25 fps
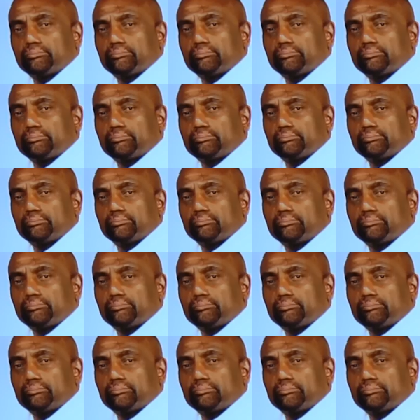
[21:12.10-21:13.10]

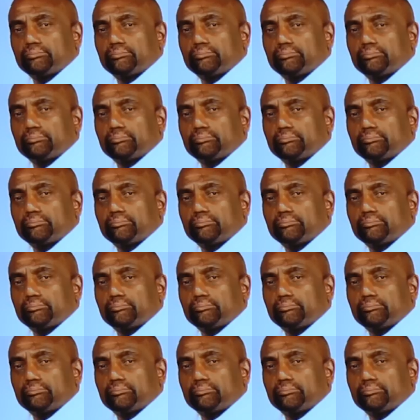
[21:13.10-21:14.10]

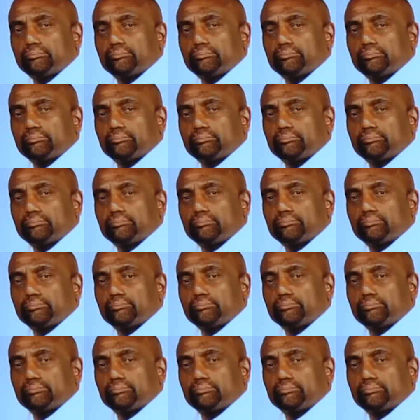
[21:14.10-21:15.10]
(not speaking)